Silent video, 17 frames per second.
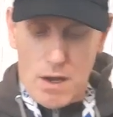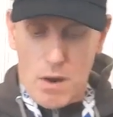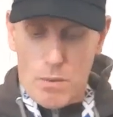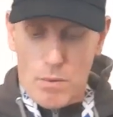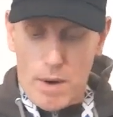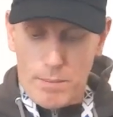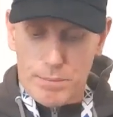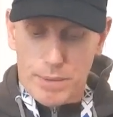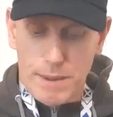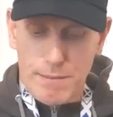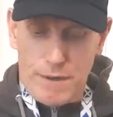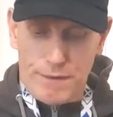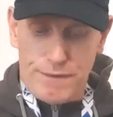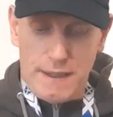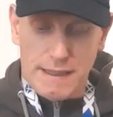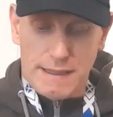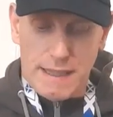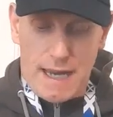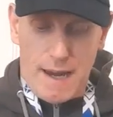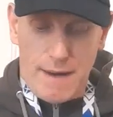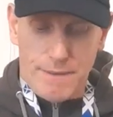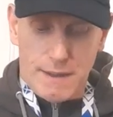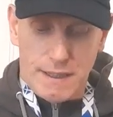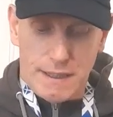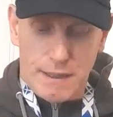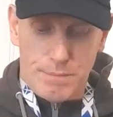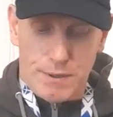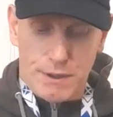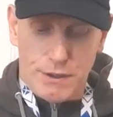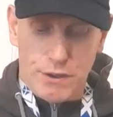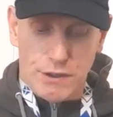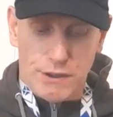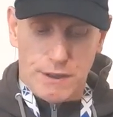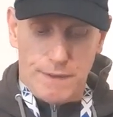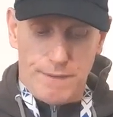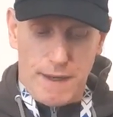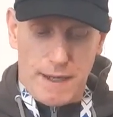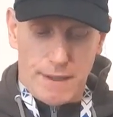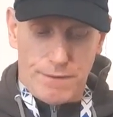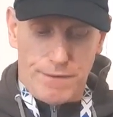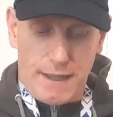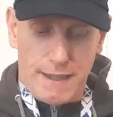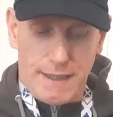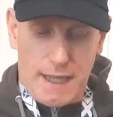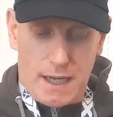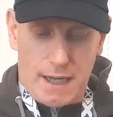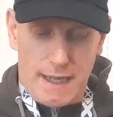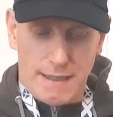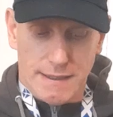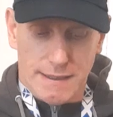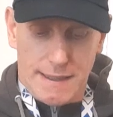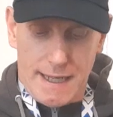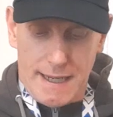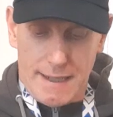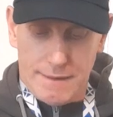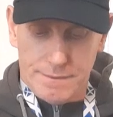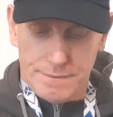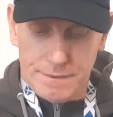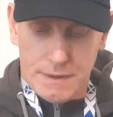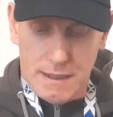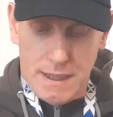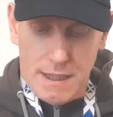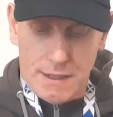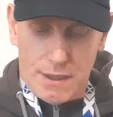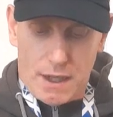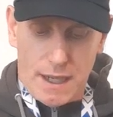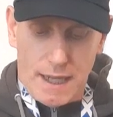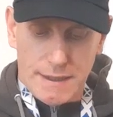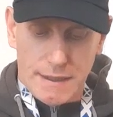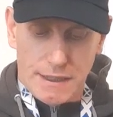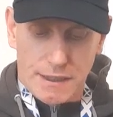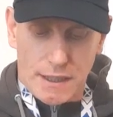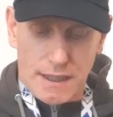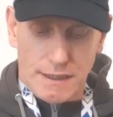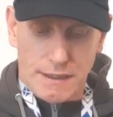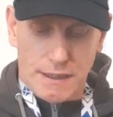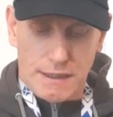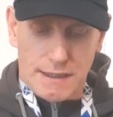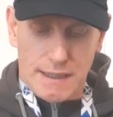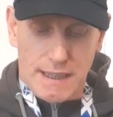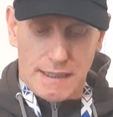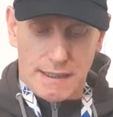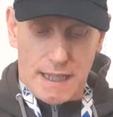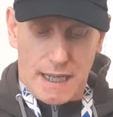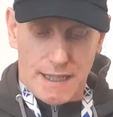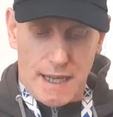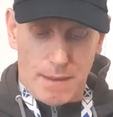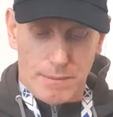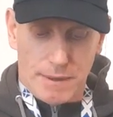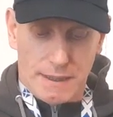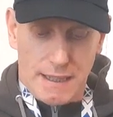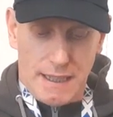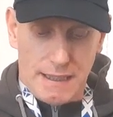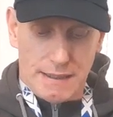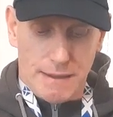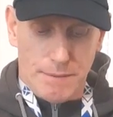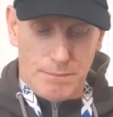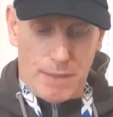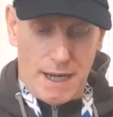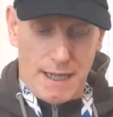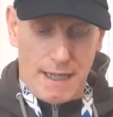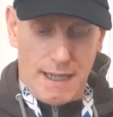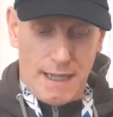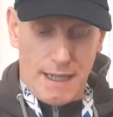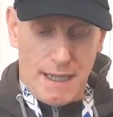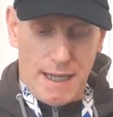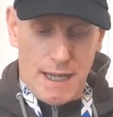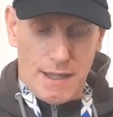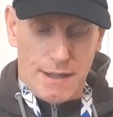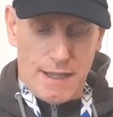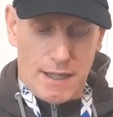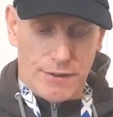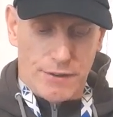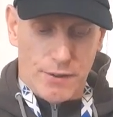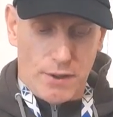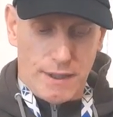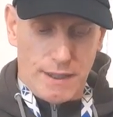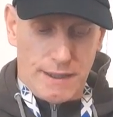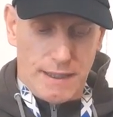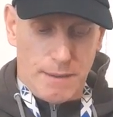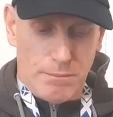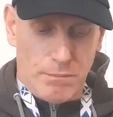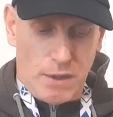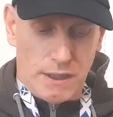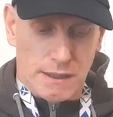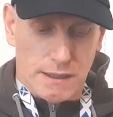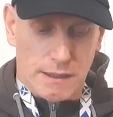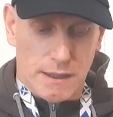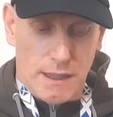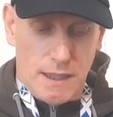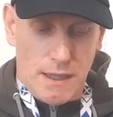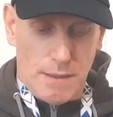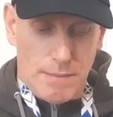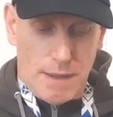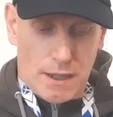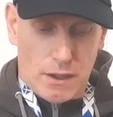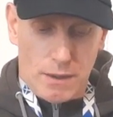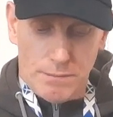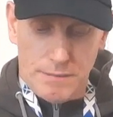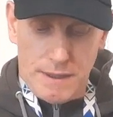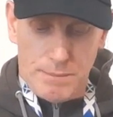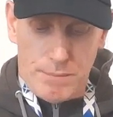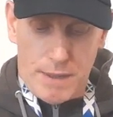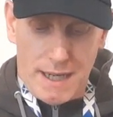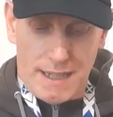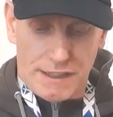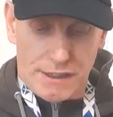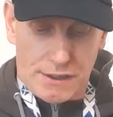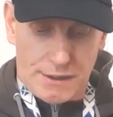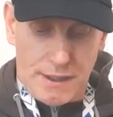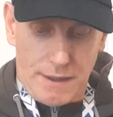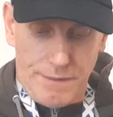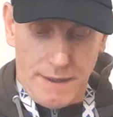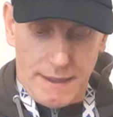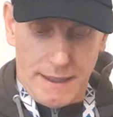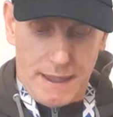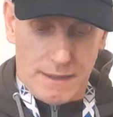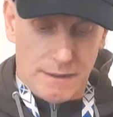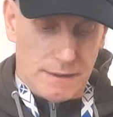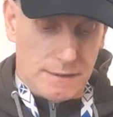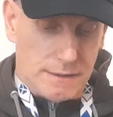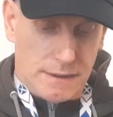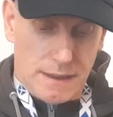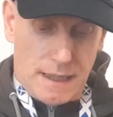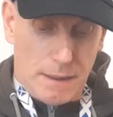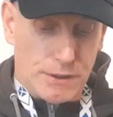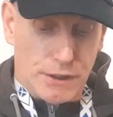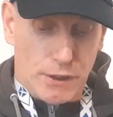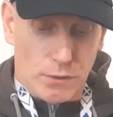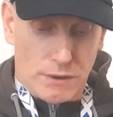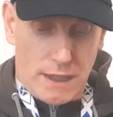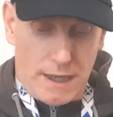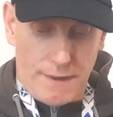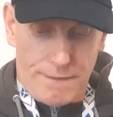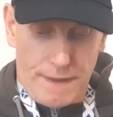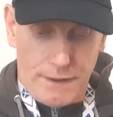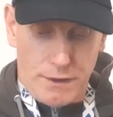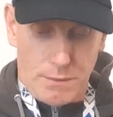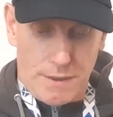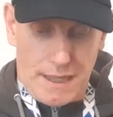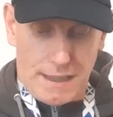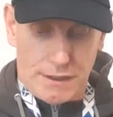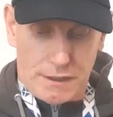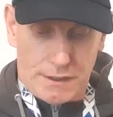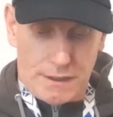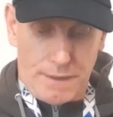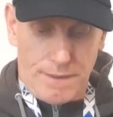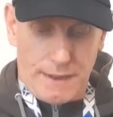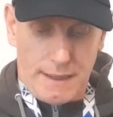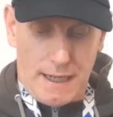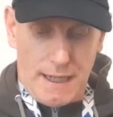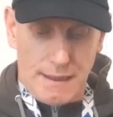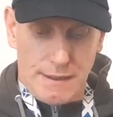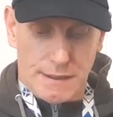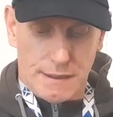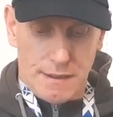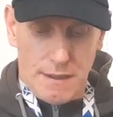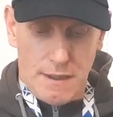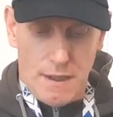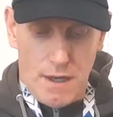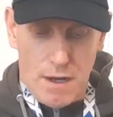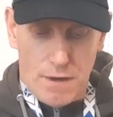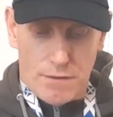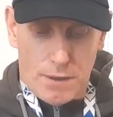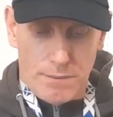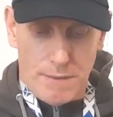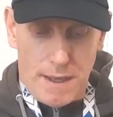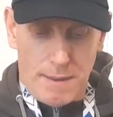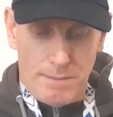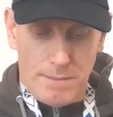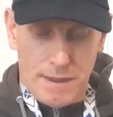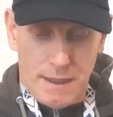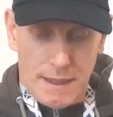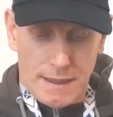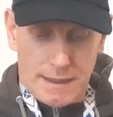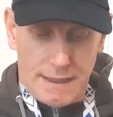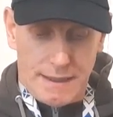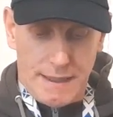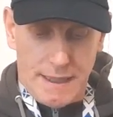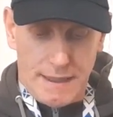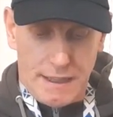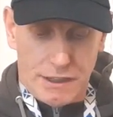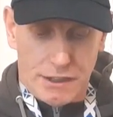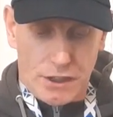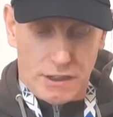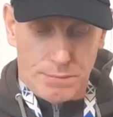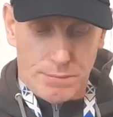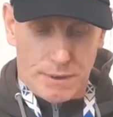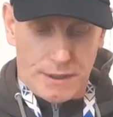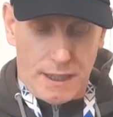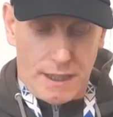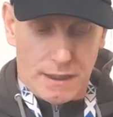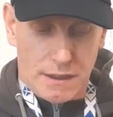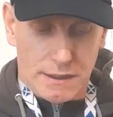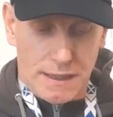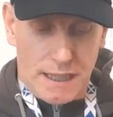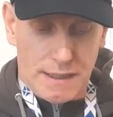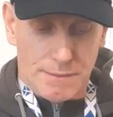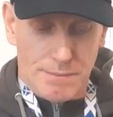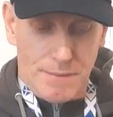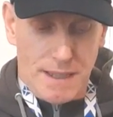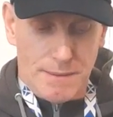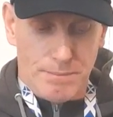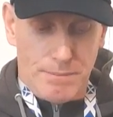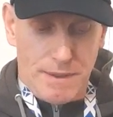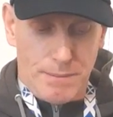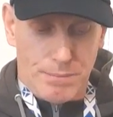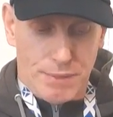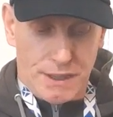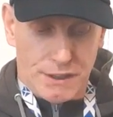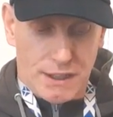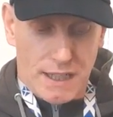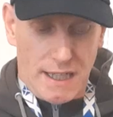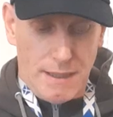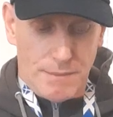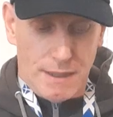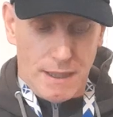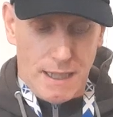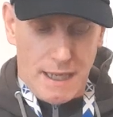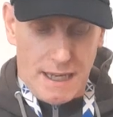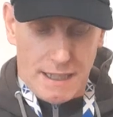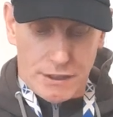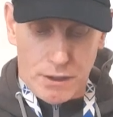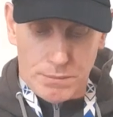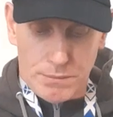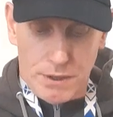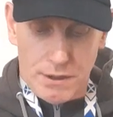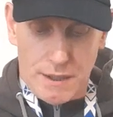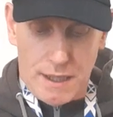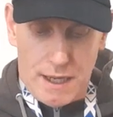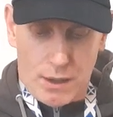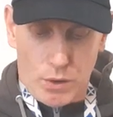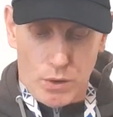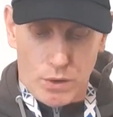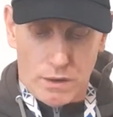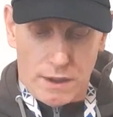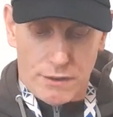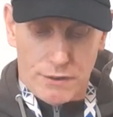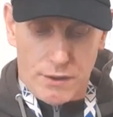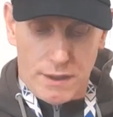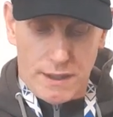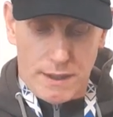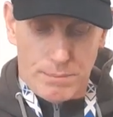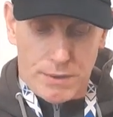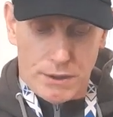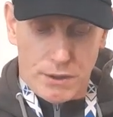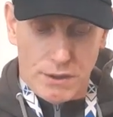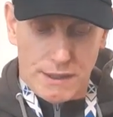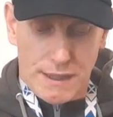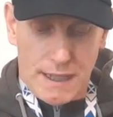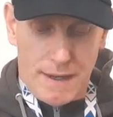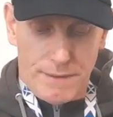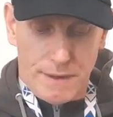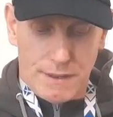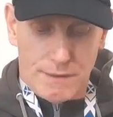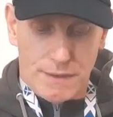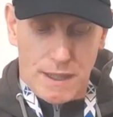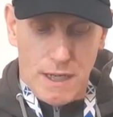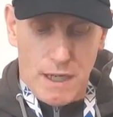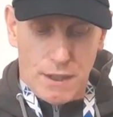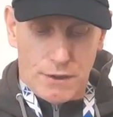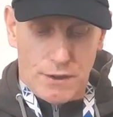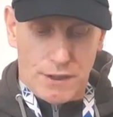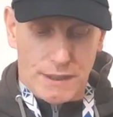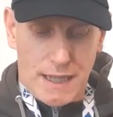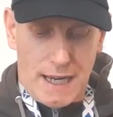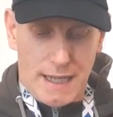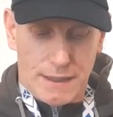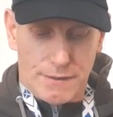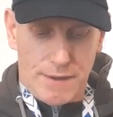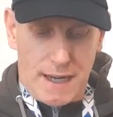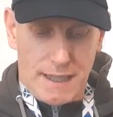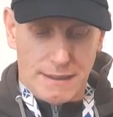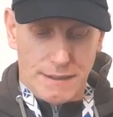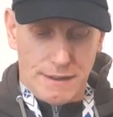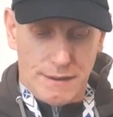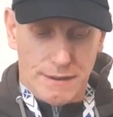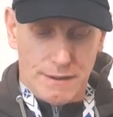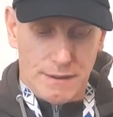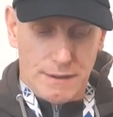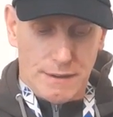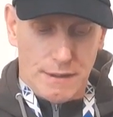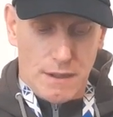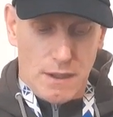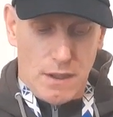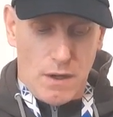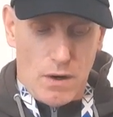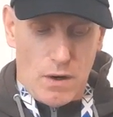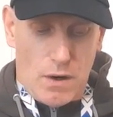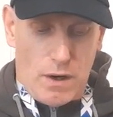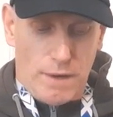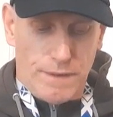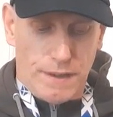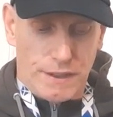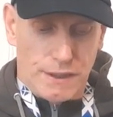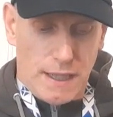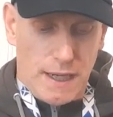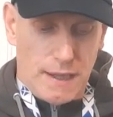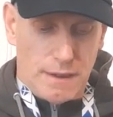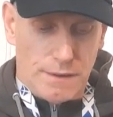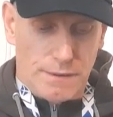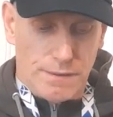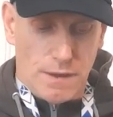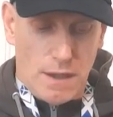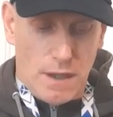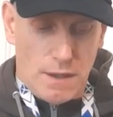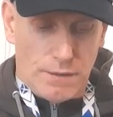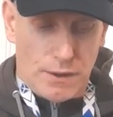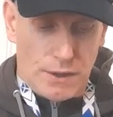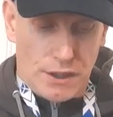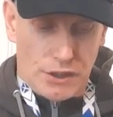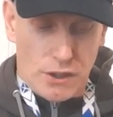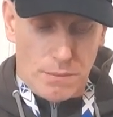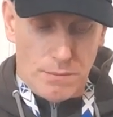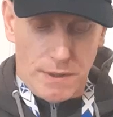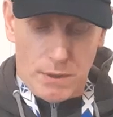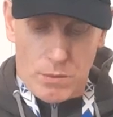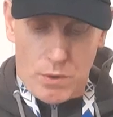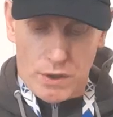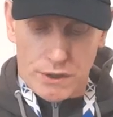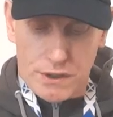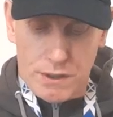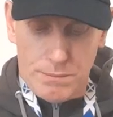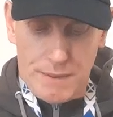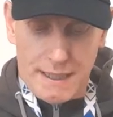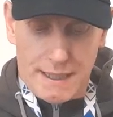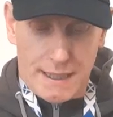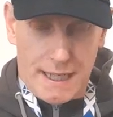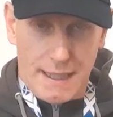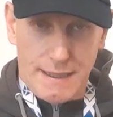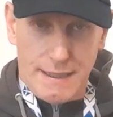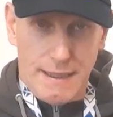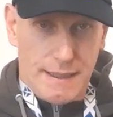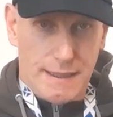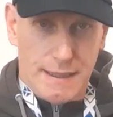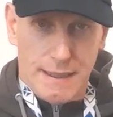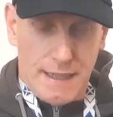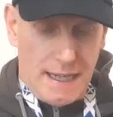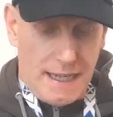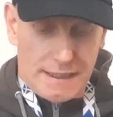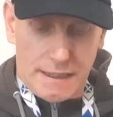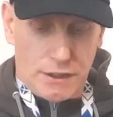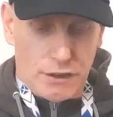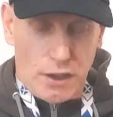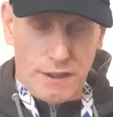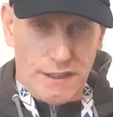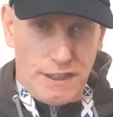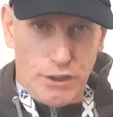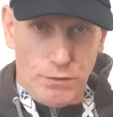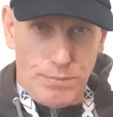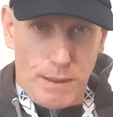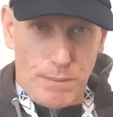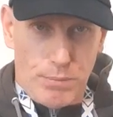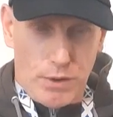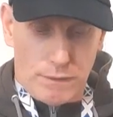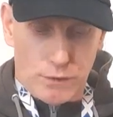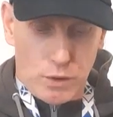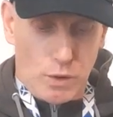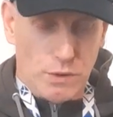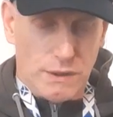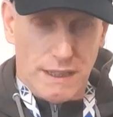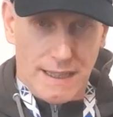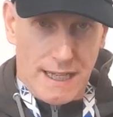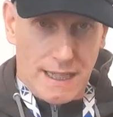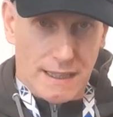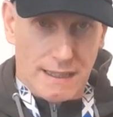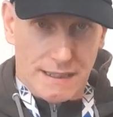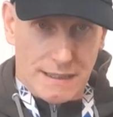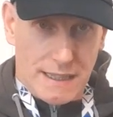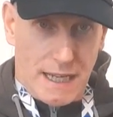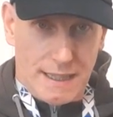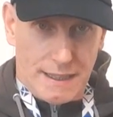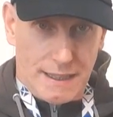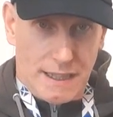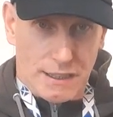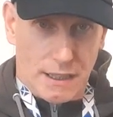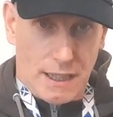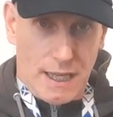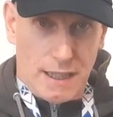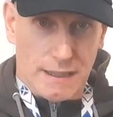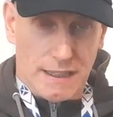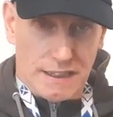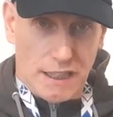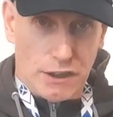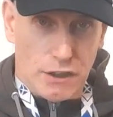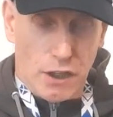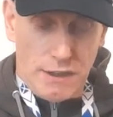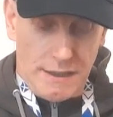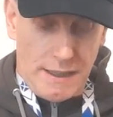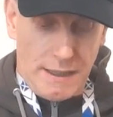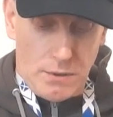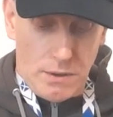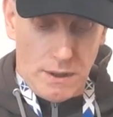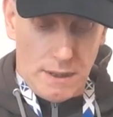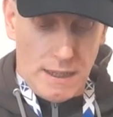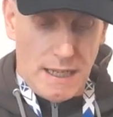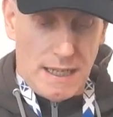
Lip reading: What prima facie evidence is produced to verify the alleged debt? The legislation states that an application by the authority must be accompanied by a certificate. I'm still trying to find out what that certificate is. From them containing such particulars as may be prescribed. It's up to the local authority to produce the evidence to satisfaction of the sheriff for the summary warrant to be granted. It's a done deal, people. I've told you in the early start of this letter, it's a done deal.